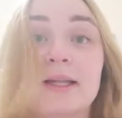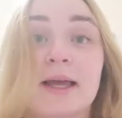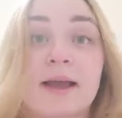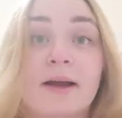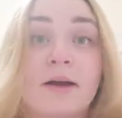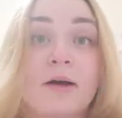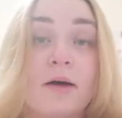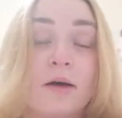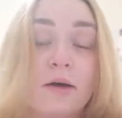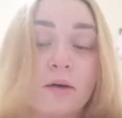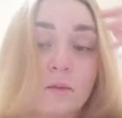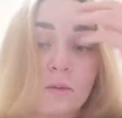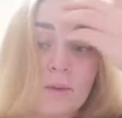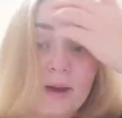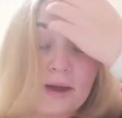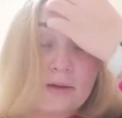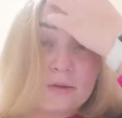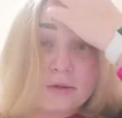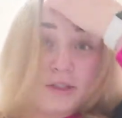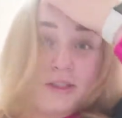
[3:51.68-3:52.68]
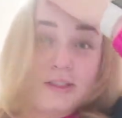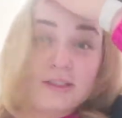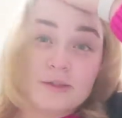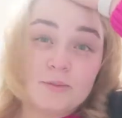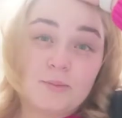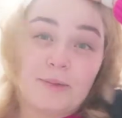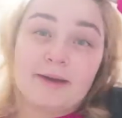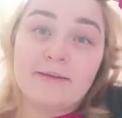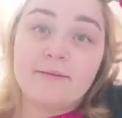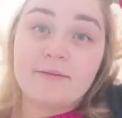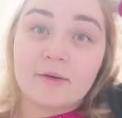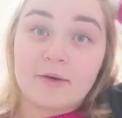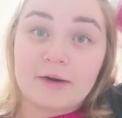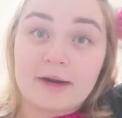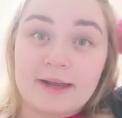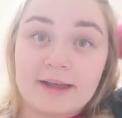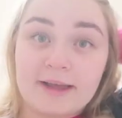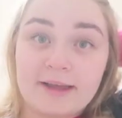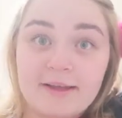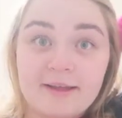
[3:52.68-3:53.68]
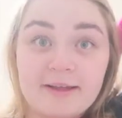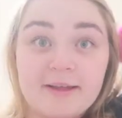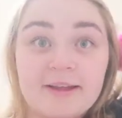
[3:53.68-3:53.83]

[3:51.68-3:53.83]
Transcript: like, wow, she just went for it